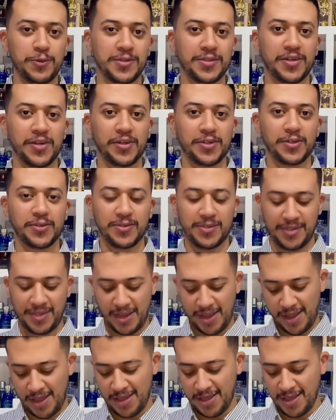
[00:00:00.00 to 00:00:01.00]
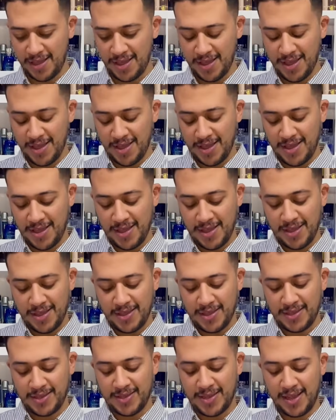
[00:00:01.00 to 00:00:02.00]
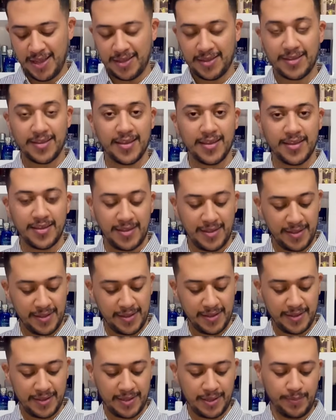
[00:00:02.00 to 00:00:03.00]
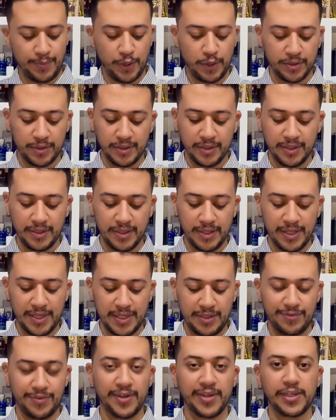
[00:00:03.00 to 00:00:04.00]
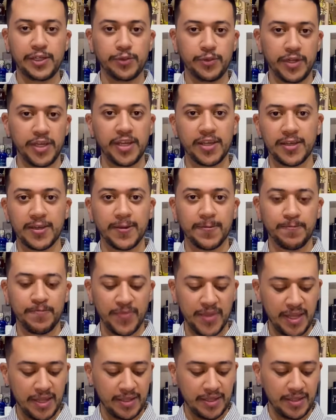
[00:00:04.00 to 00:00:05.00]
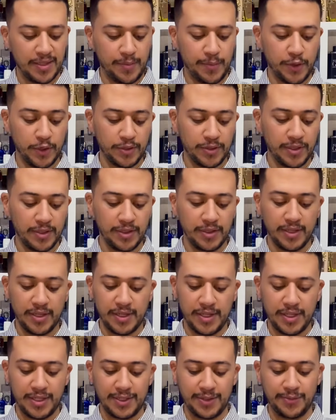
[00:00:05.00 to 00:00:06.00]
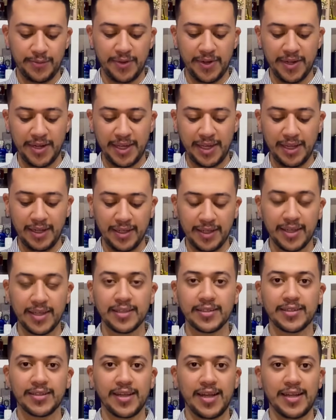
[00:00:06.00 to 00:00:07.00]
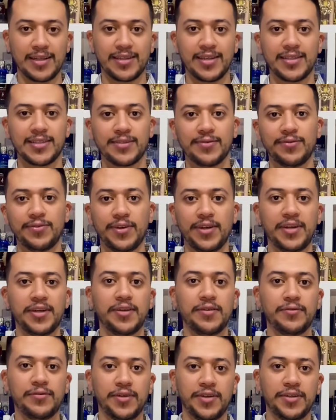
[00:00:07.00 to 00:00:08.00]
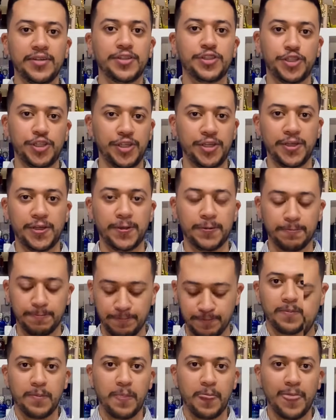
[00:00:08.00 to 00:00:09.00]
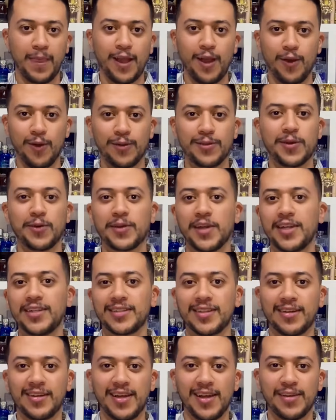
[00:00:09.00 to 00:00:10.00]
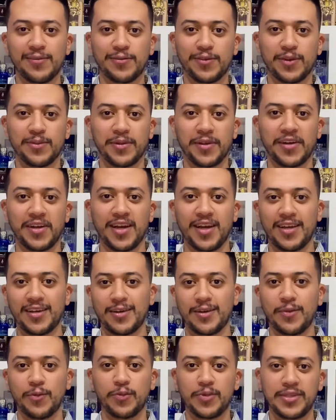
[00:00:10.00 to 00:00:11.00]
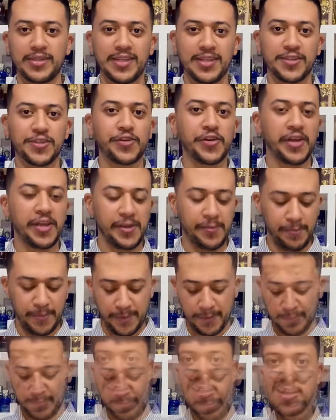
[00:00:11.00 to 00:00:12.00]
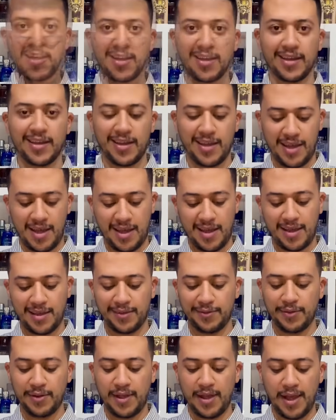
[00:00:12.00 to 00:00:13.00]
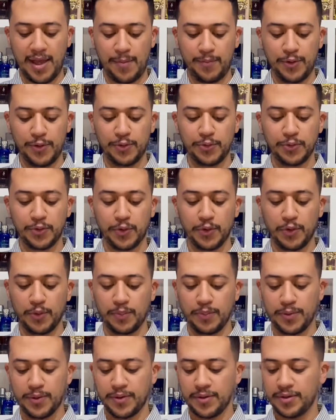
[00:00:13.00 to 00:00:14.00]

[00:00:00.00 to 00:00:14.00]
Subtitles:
start to say that the bottle is very unique. The bottle is very elegant and it's very, very chic. All the Oriental line from Guerlain with this shape. See here, a blue rope